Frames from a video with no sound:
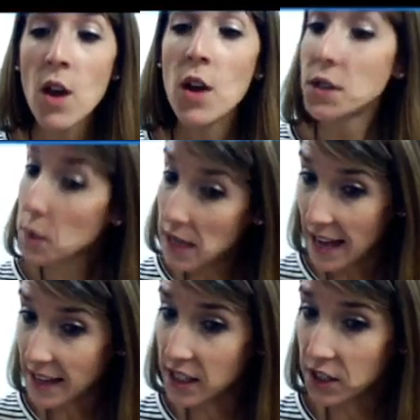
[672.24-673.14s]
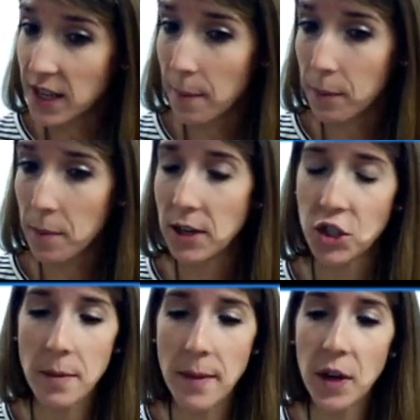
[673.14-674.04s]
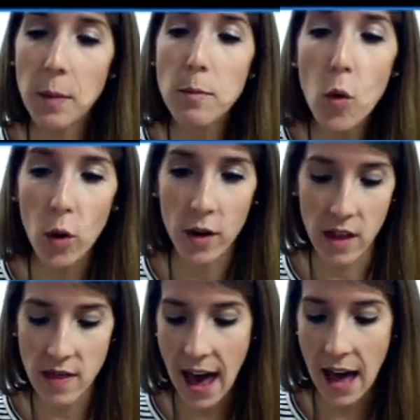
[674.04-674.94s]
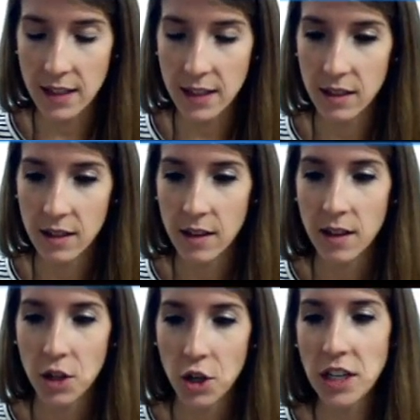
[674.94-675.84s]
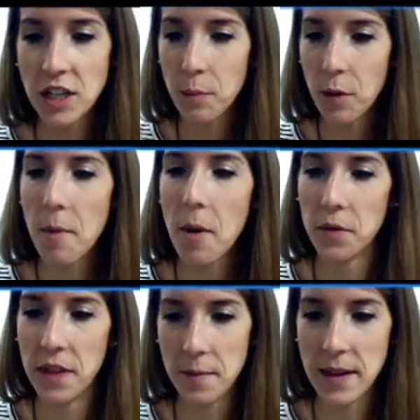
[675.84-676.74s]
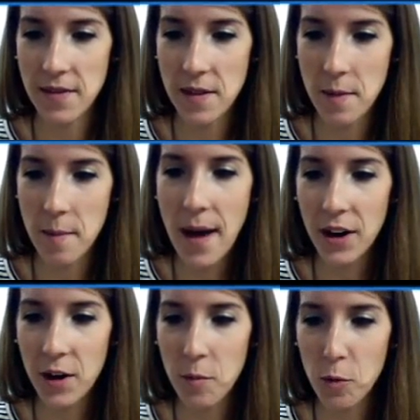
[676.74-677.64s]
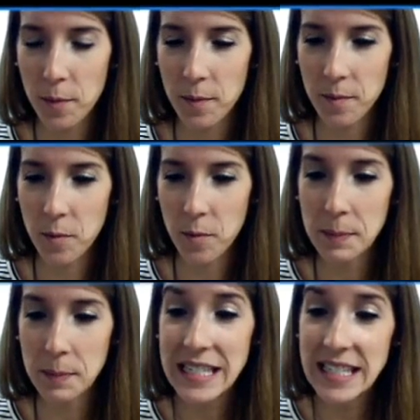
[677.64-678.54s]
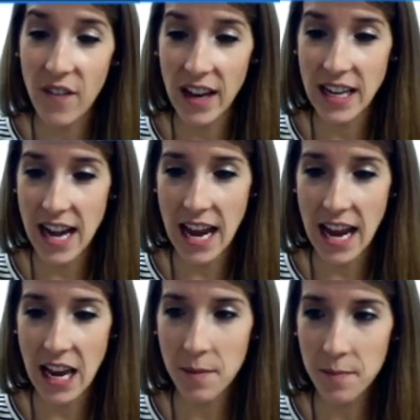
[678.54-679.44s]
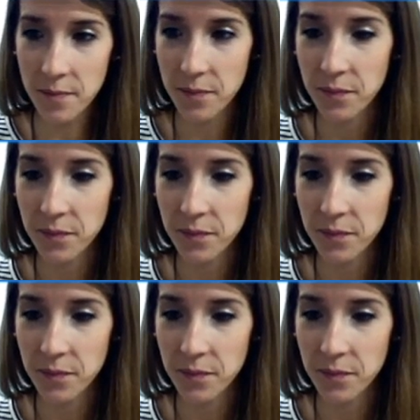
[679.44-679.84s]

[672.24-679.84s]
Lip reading: So yes, they're supplementary, but they're more than that. You need to promote them, give them a better, more specific name.